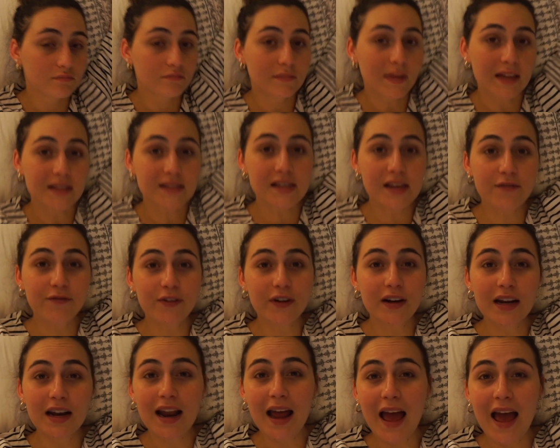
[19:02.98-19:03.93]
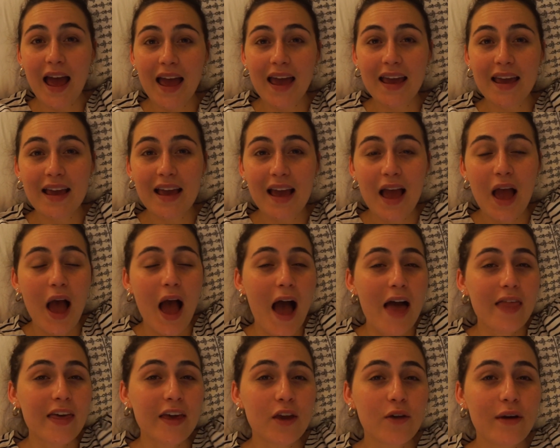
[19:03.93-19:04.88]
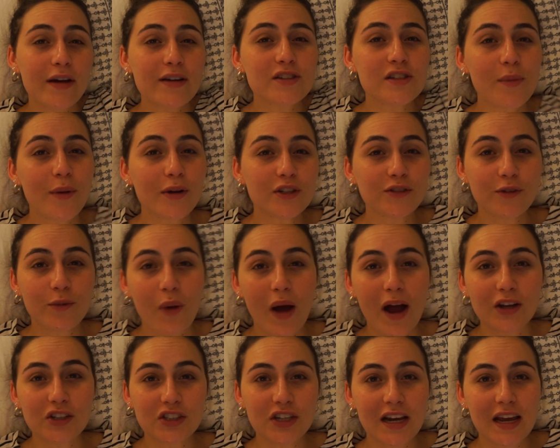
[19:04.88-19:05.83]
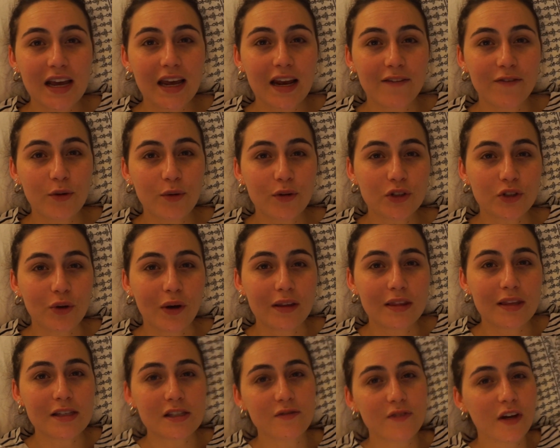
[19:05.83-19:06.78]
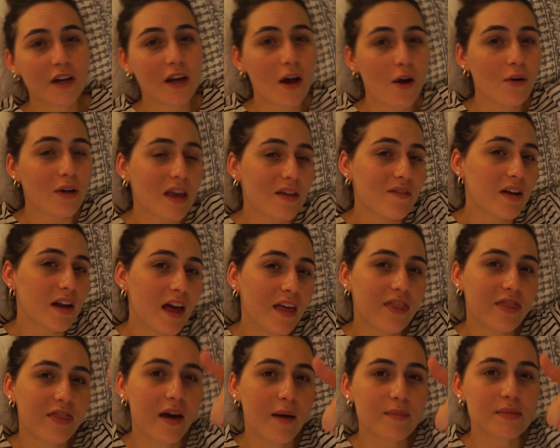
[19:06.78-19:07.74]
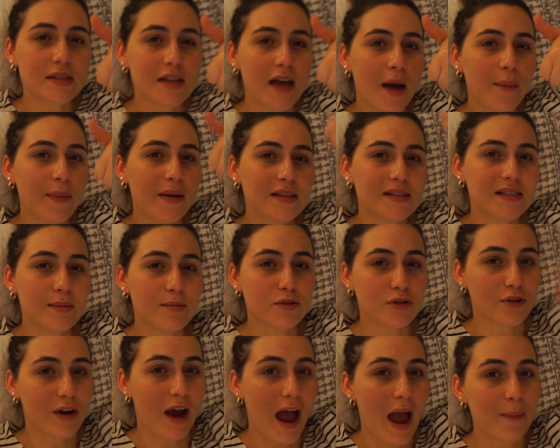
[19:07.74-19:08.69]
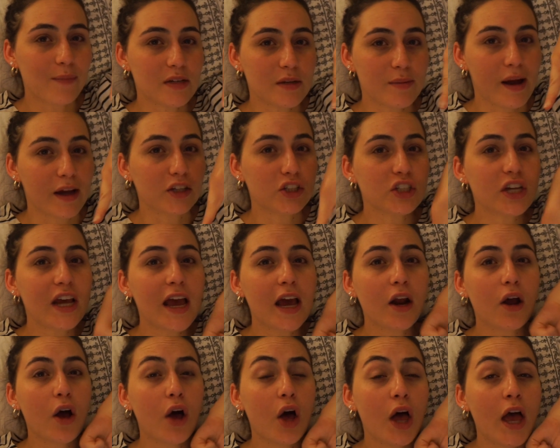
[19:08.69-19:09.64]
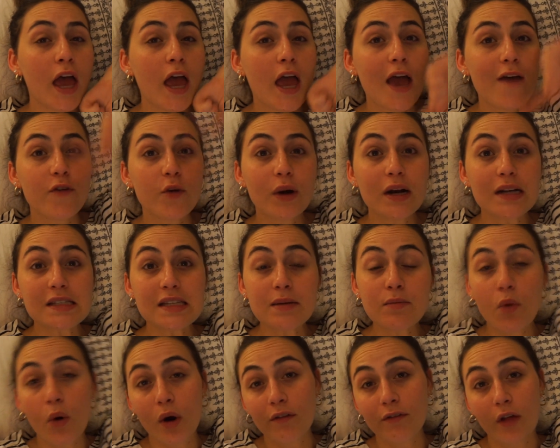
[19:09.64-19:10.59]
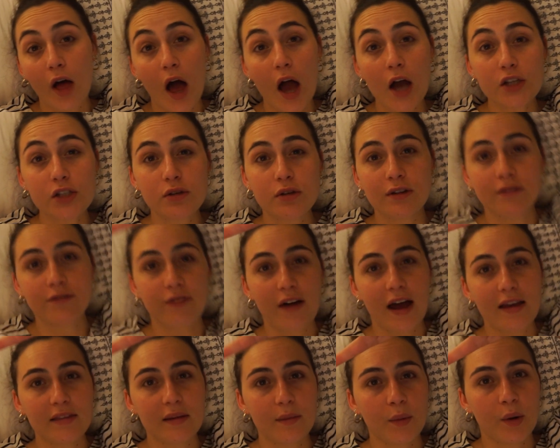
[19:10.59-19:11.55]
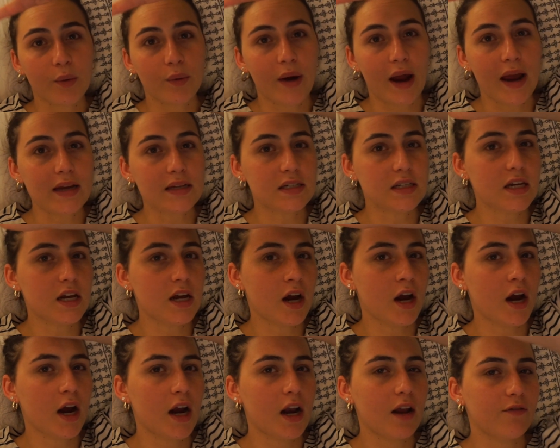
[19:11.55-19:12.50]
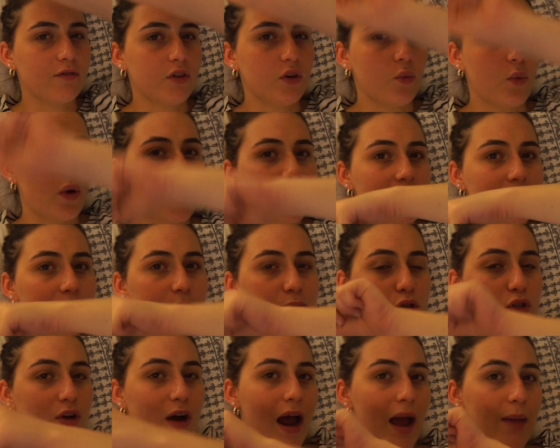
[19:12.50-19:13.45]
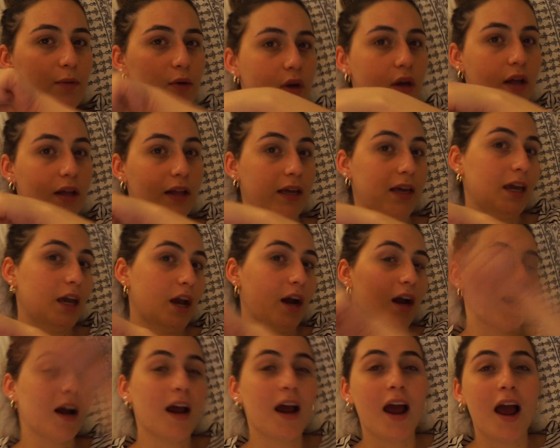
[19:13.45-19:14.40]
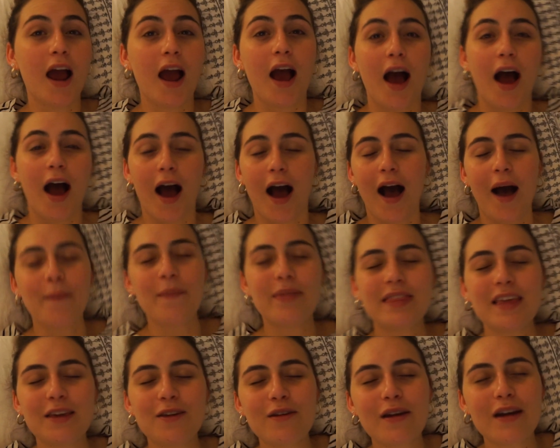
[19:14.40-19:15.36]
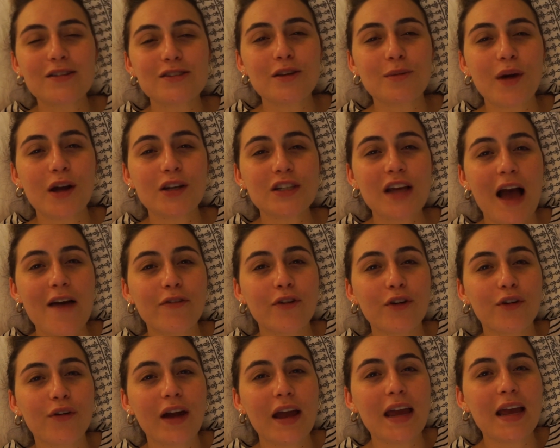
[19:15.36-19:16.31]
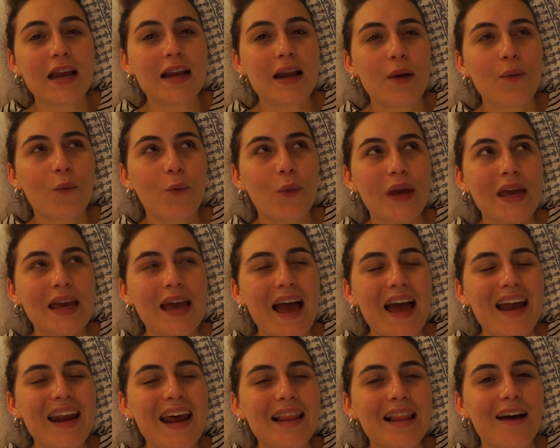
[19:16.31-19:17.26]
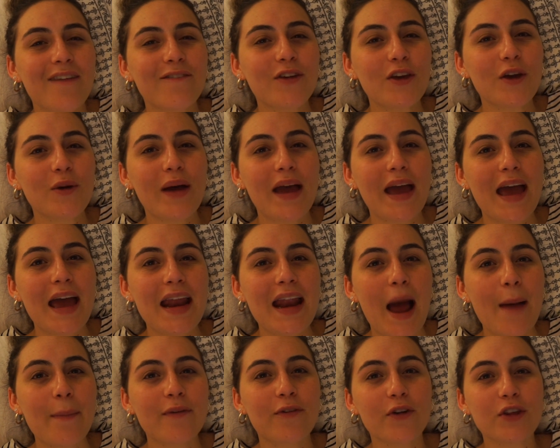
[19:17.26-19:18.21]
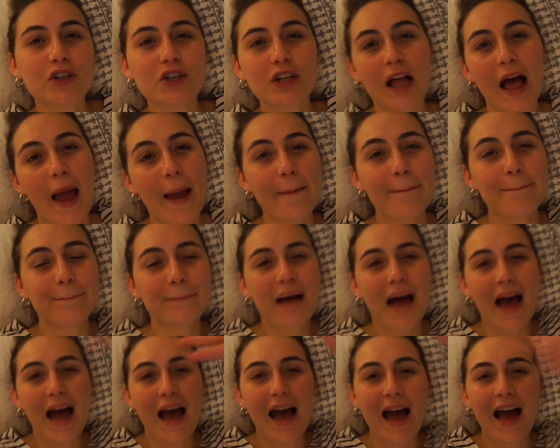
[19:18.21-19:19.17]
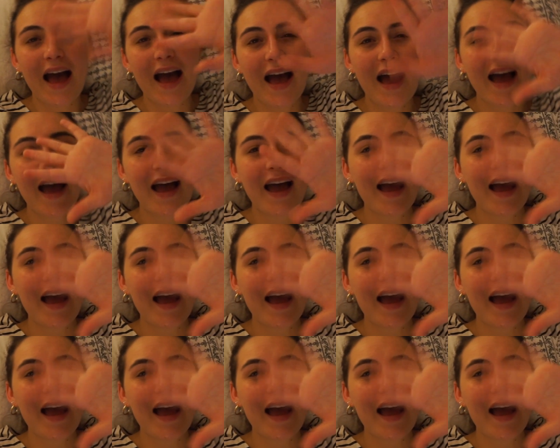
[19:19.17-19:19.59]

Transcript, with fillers: That's it for today. Thank you guys so much for watching, and if you enjoyed this video, give it a thumbs up and subscribe to my channel. If you want to see more vlogs, you can find them right here, and if you want to subscribe, you can click here. Thank you guys so much. Have a great weekend. I love you, and happy 4th of July. Bye!